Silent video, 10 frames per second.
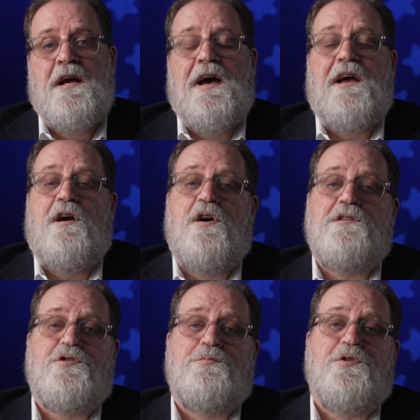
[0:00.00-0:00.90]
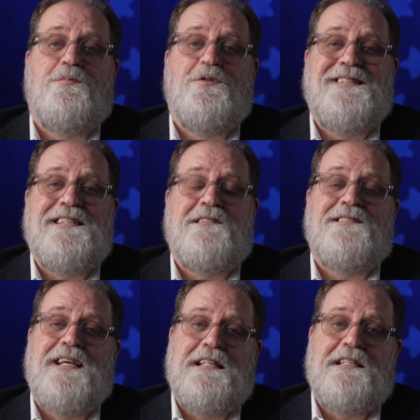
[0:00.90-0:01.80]
I also am going to predict,
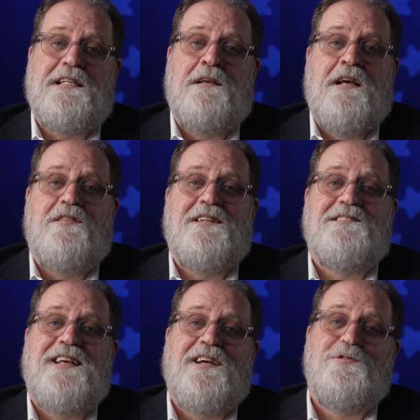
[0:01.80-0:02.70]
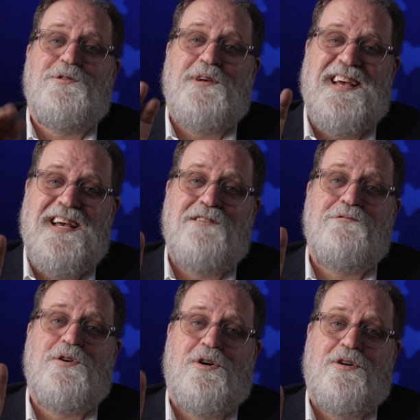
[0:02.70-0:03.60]
sadly, that it's not going to have
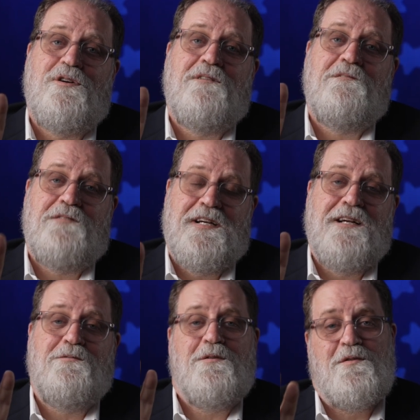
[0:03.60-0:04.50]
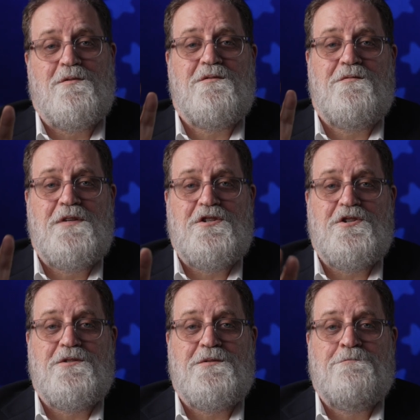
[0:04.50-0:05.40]
all five of those
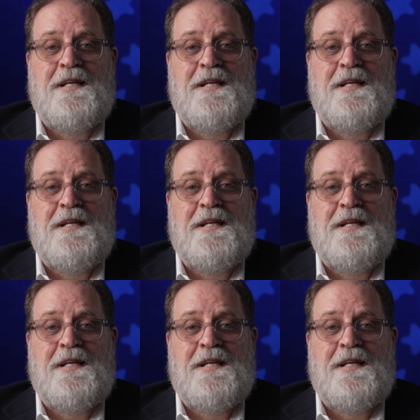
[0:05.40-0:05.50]
features.